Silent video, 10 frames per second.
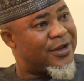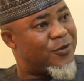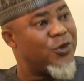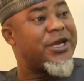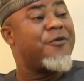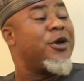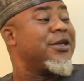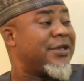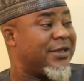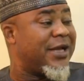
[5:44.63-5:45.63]
which everybody
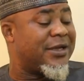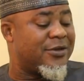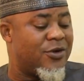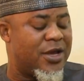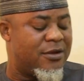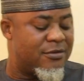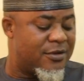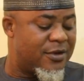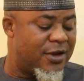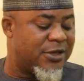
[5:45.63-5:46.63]
sees that, okay,
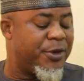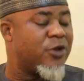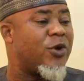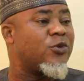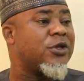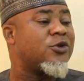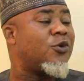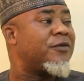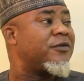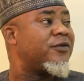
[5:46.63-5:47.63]
let's make it 120 to
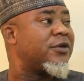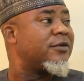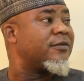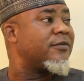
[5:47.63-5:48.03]
150